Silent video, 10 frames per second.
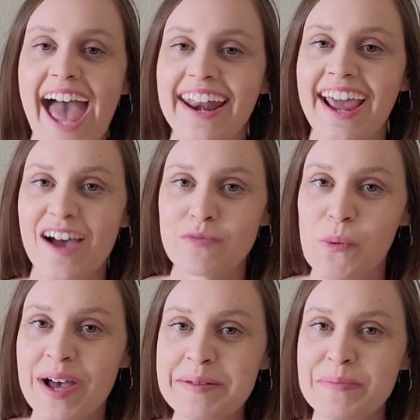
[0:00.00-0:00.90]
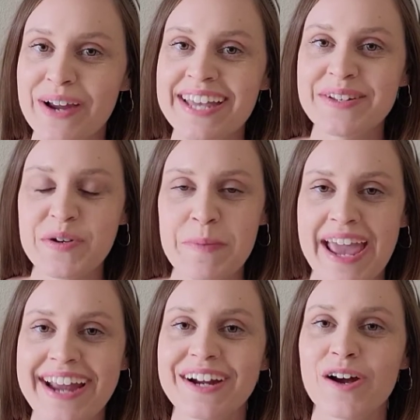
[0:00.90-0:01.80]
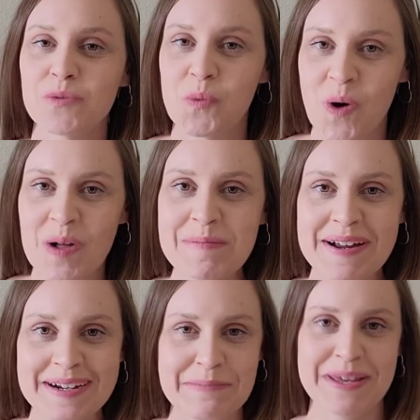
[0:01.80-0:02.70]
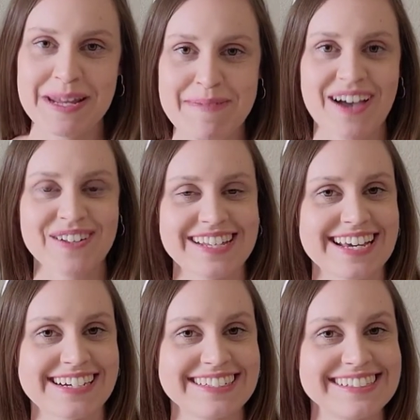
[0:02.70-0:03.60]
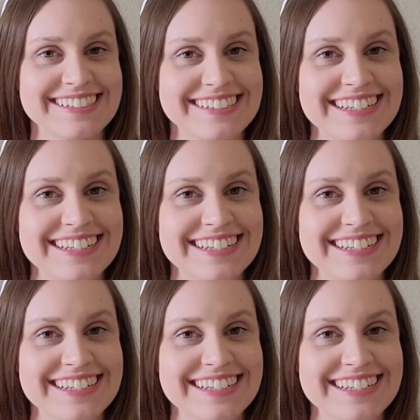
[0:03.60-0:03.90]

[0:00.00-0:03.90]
And I have one brand new pair of Walmart Minnie Mouse ears.